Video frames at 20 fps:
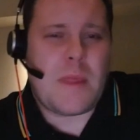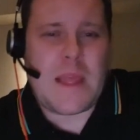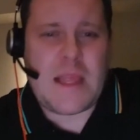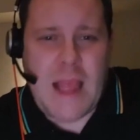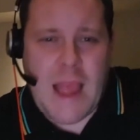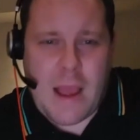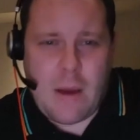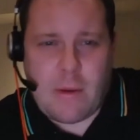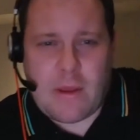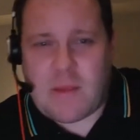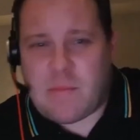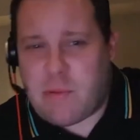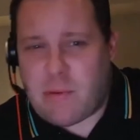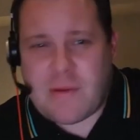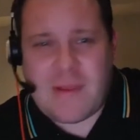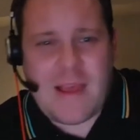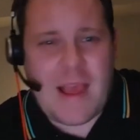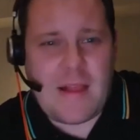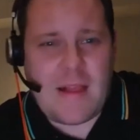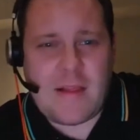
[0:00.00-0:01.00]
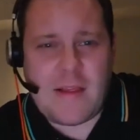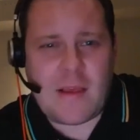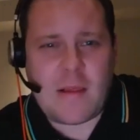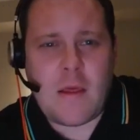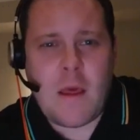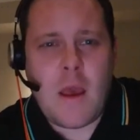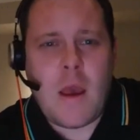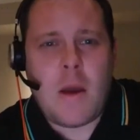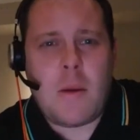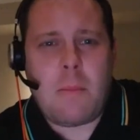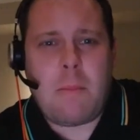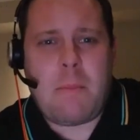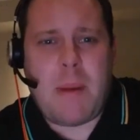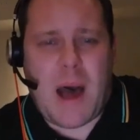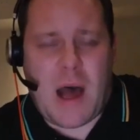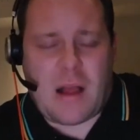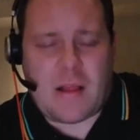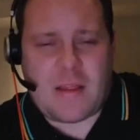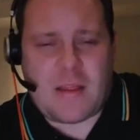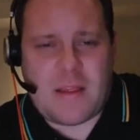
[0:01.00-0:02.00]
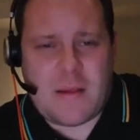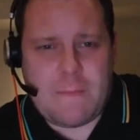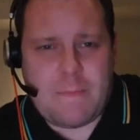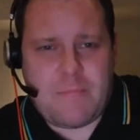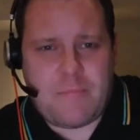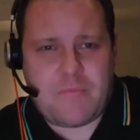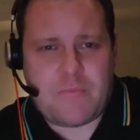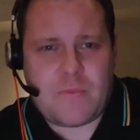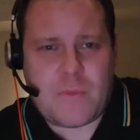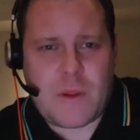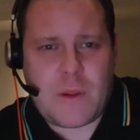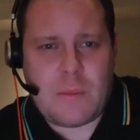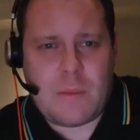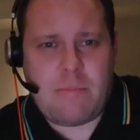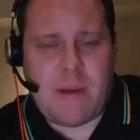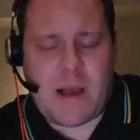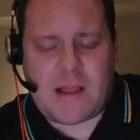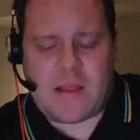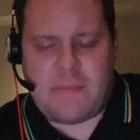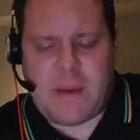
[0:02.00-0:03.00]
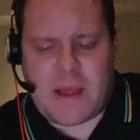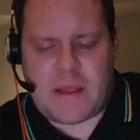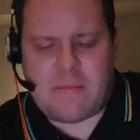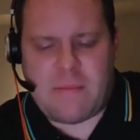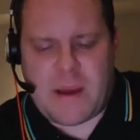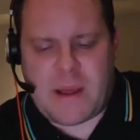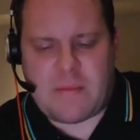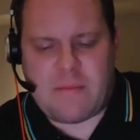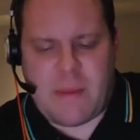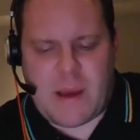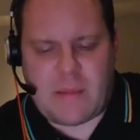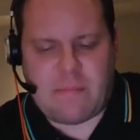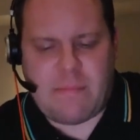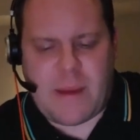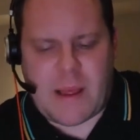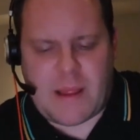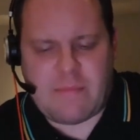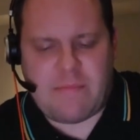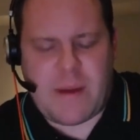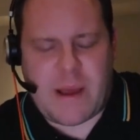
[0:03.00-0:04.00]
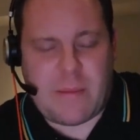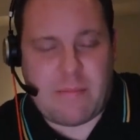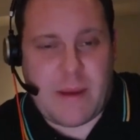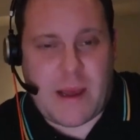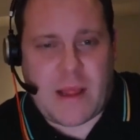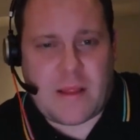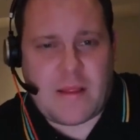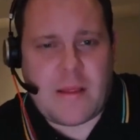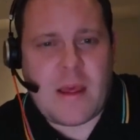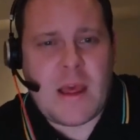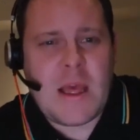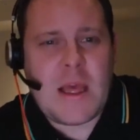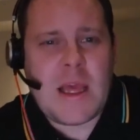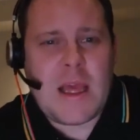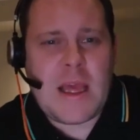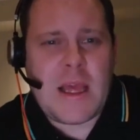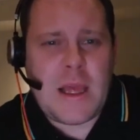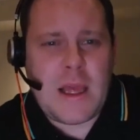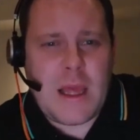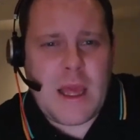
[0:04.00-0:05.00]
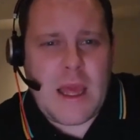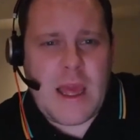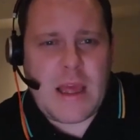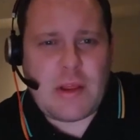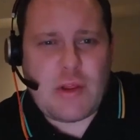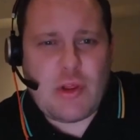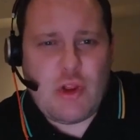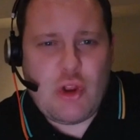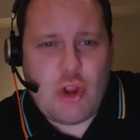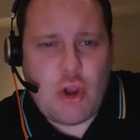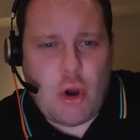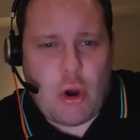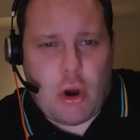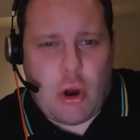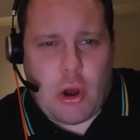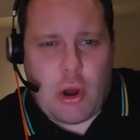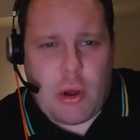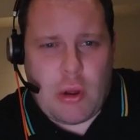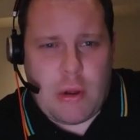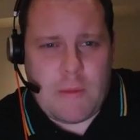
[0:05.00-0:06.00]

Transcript: how it's presented, but, but, it's not